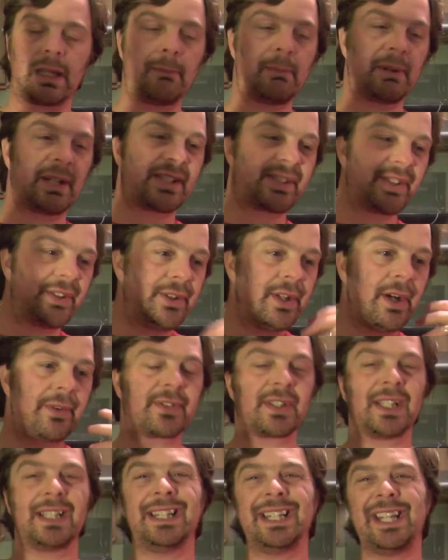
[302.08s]
But it's
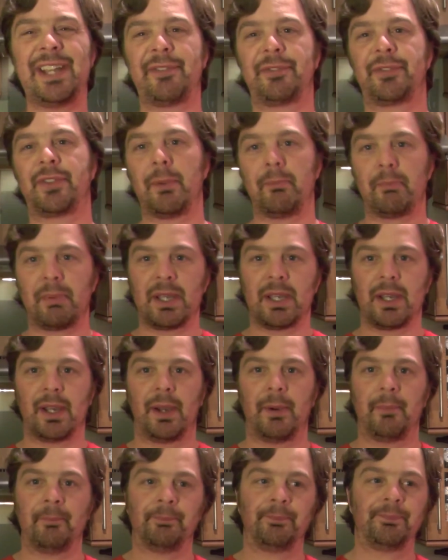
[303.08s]
enough to lift the beer